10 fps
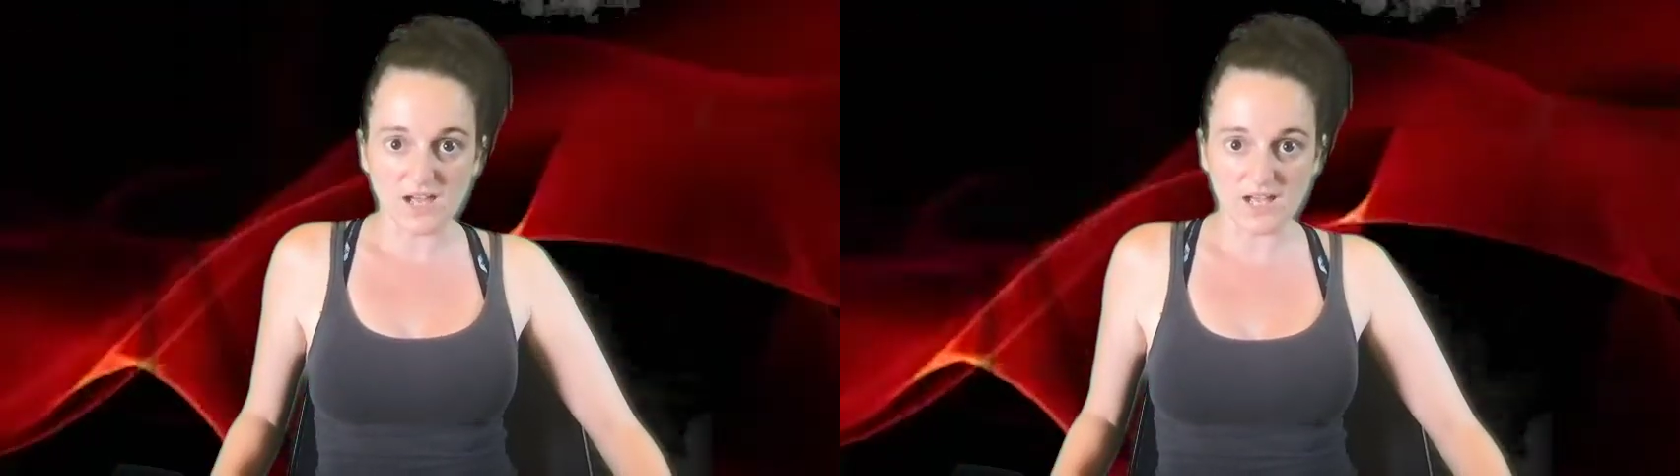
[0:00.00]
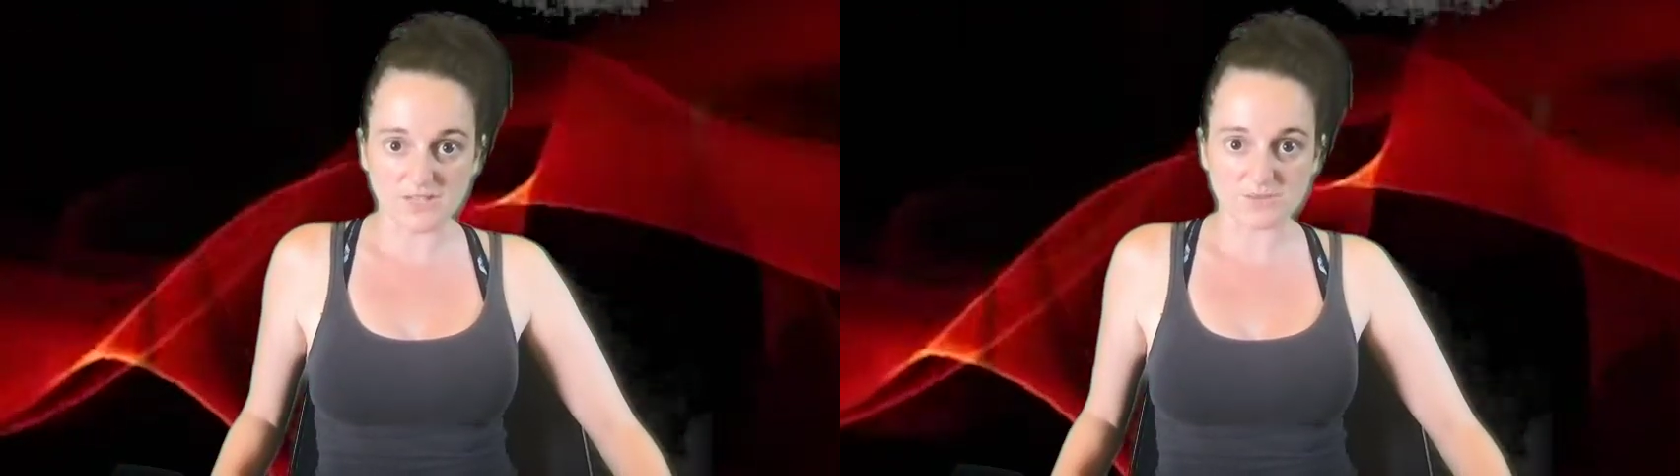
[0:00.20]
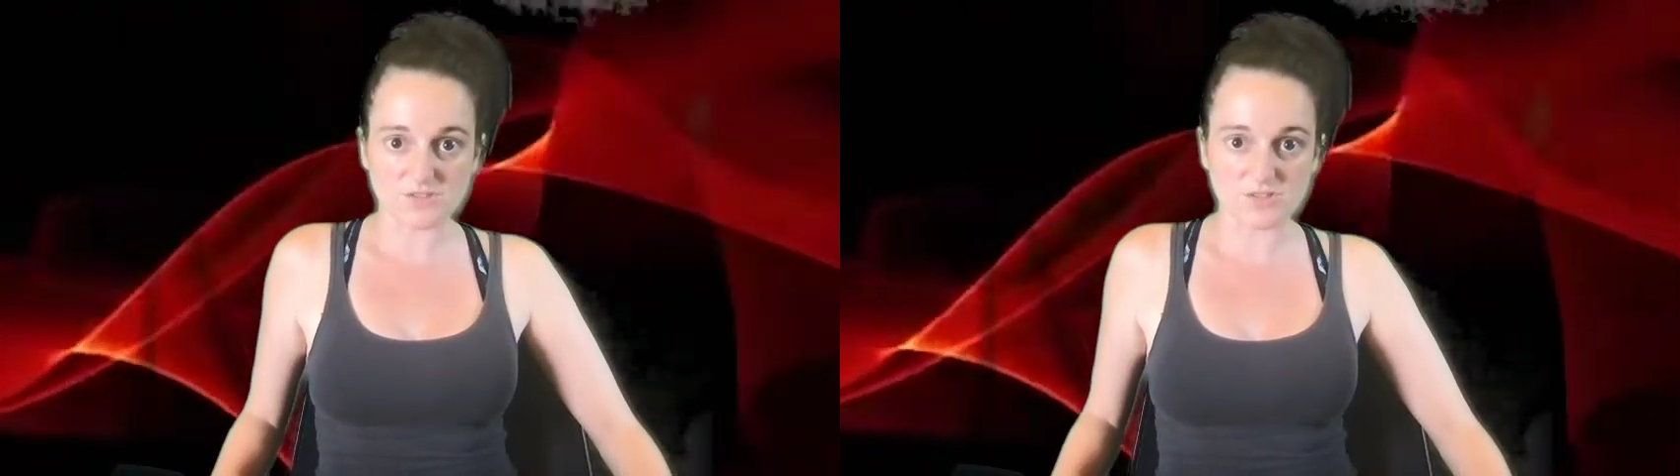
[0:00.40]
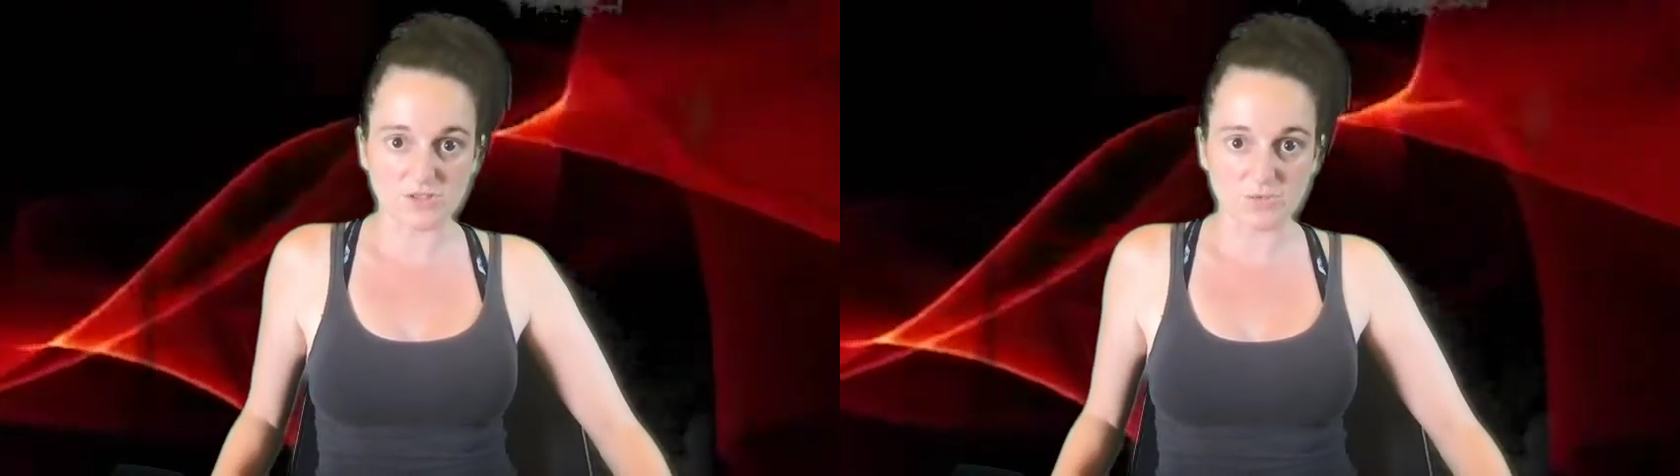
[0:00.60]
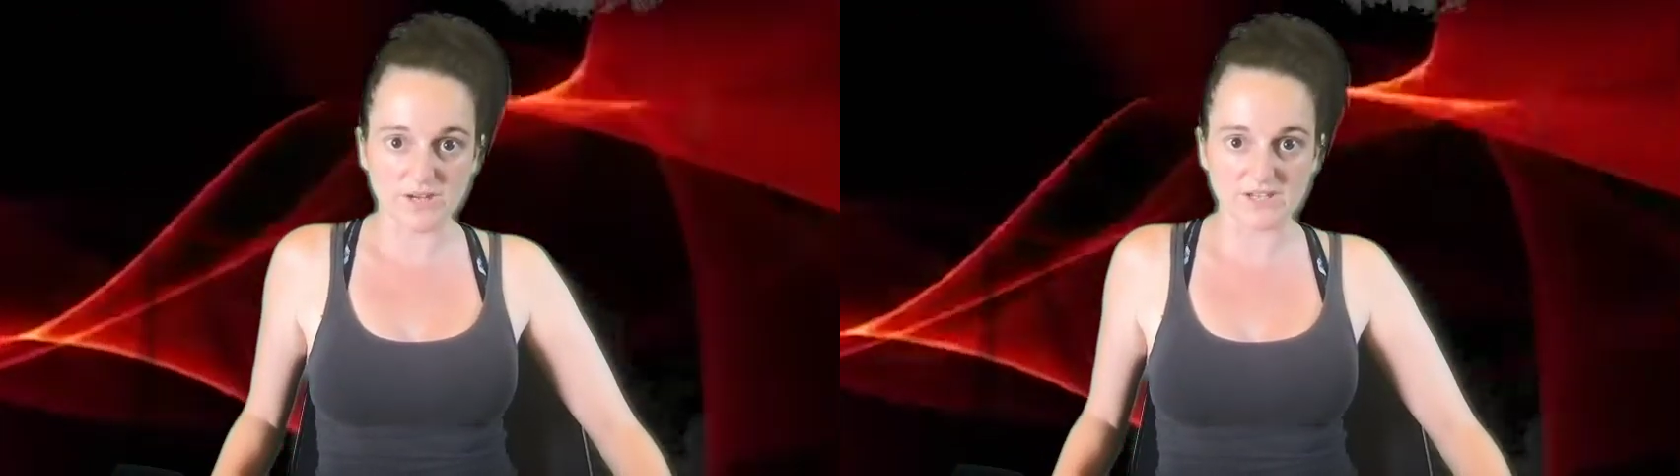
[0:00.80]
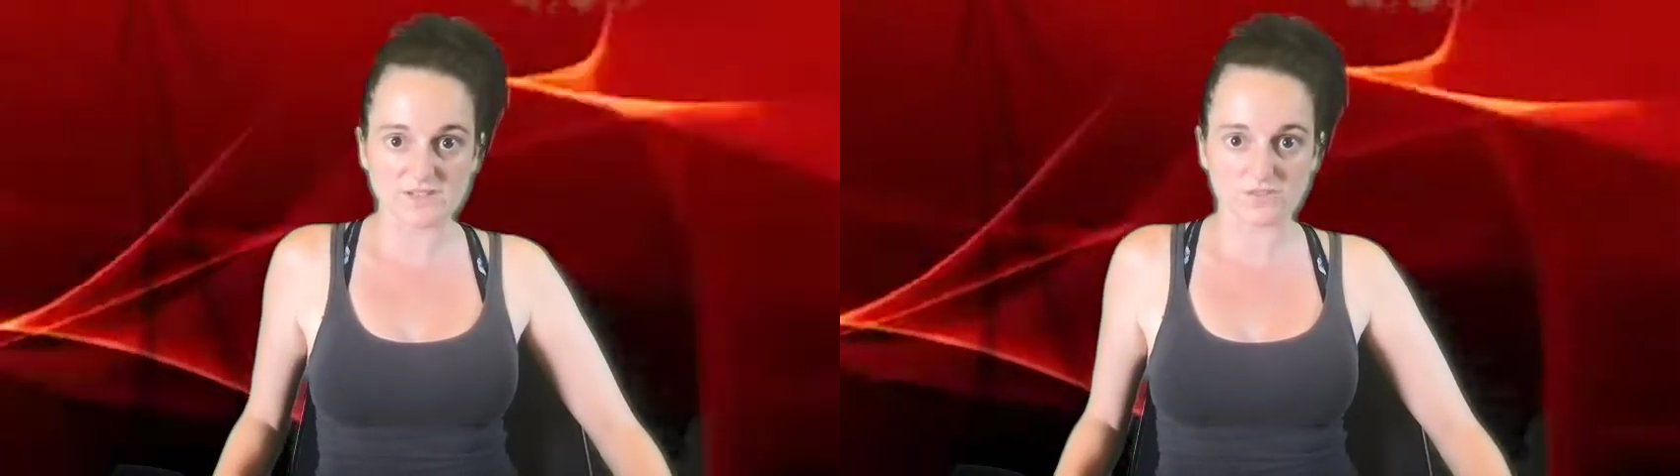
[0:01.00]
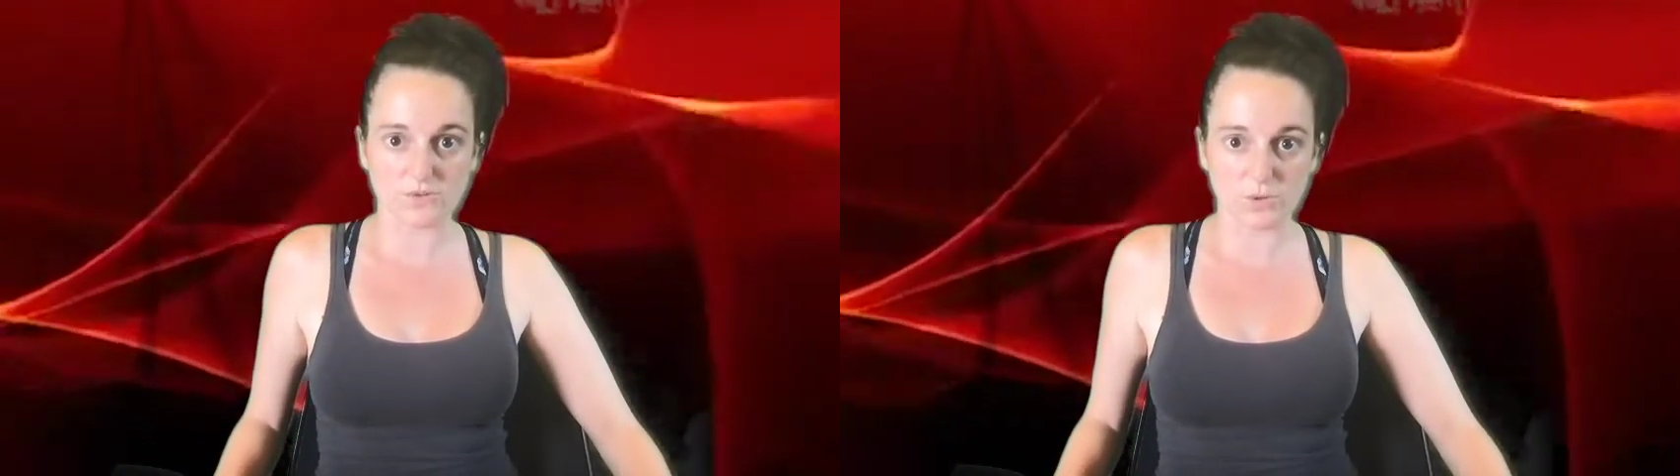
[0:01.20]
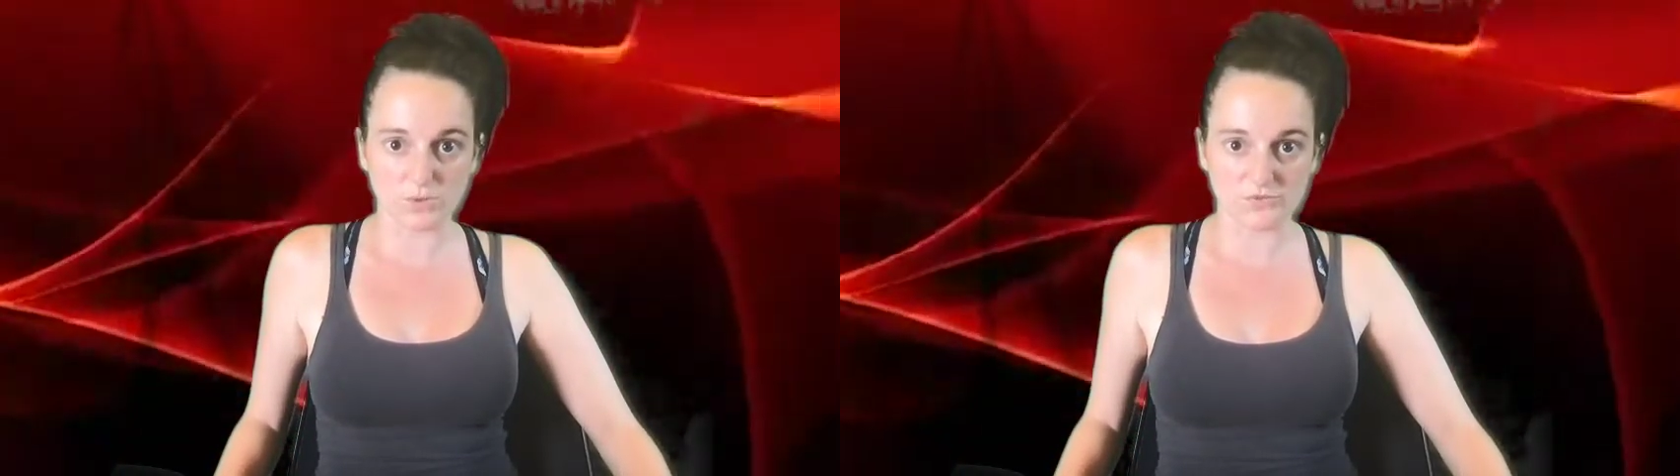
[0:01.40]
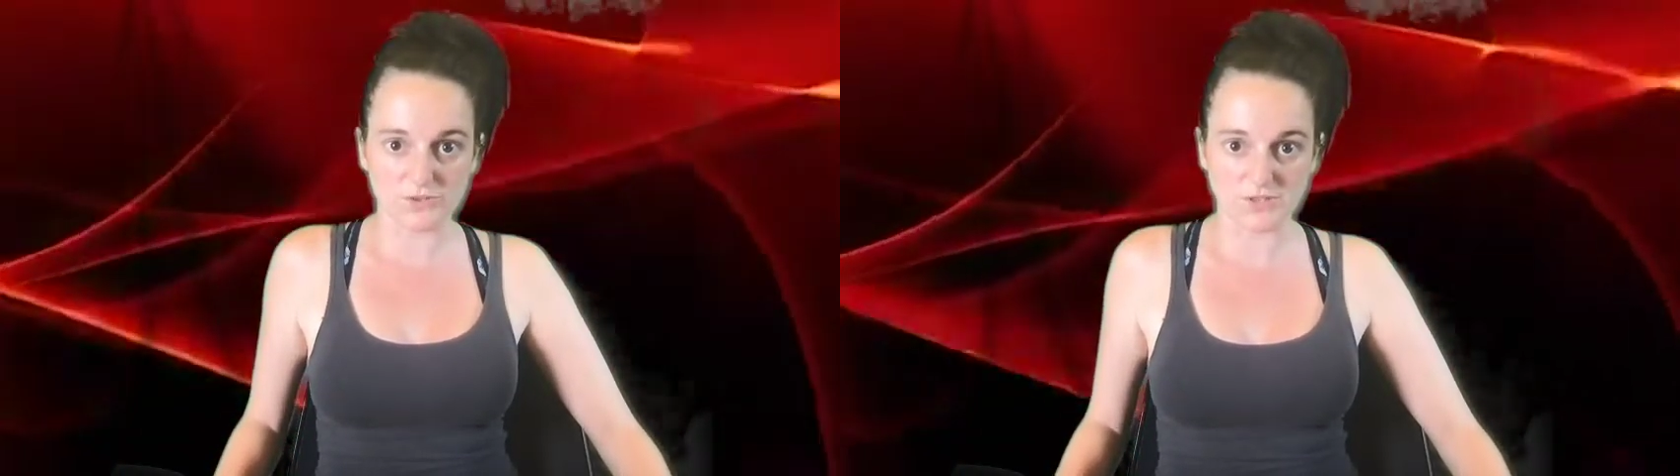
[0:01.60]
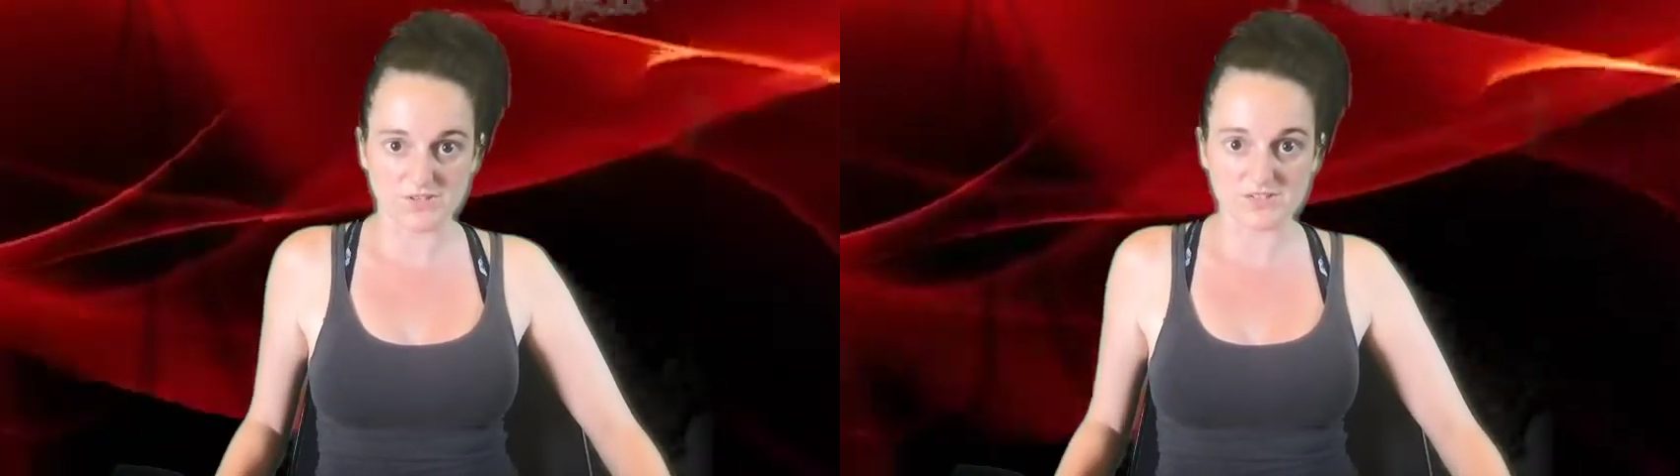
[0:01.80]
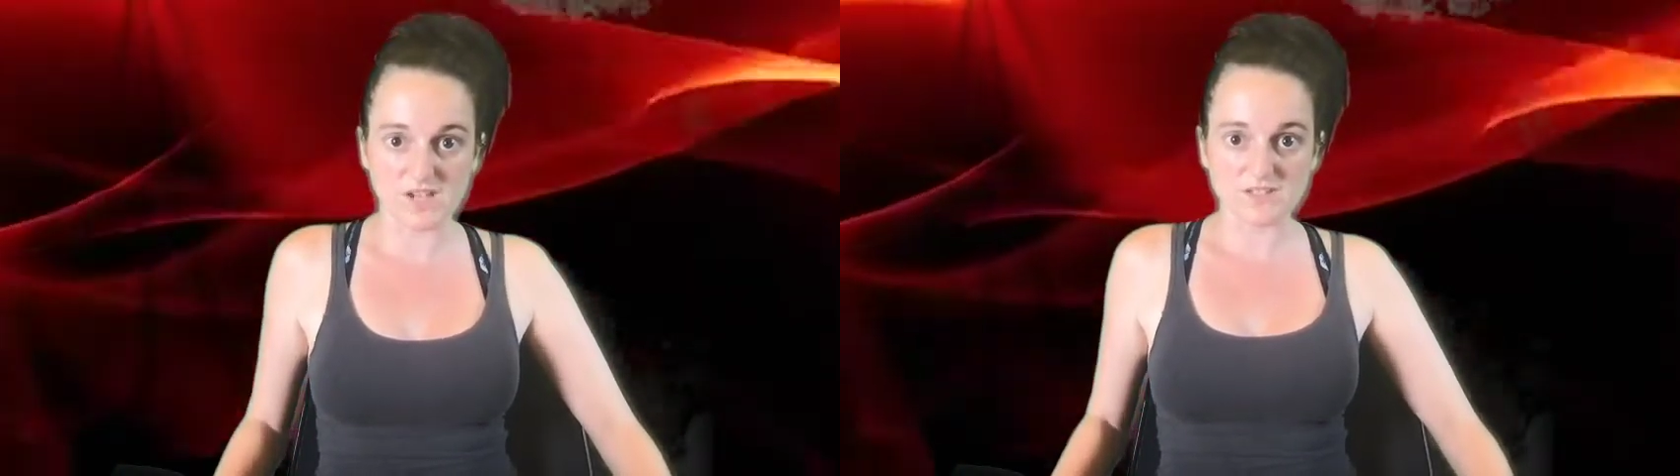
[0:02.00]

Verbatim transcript: and it was two weeks of awfulness,